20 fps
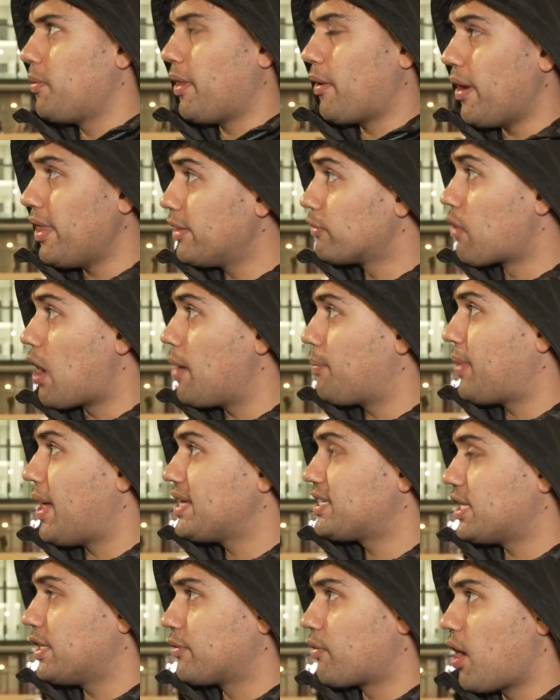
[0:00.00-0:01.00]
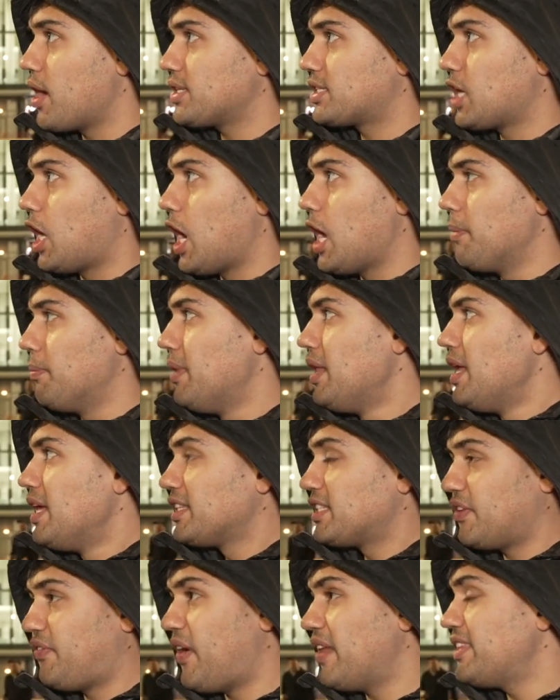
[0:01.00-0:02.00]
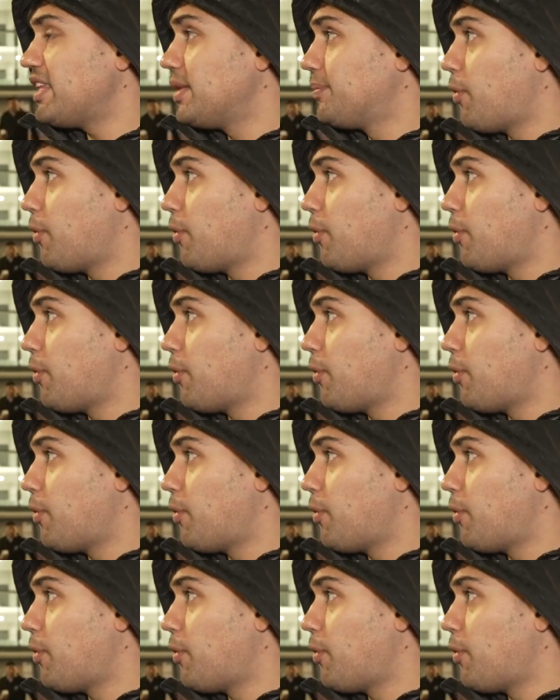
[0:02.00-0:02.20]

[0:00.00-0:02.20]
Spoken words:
they're in the right place at the right time, defended the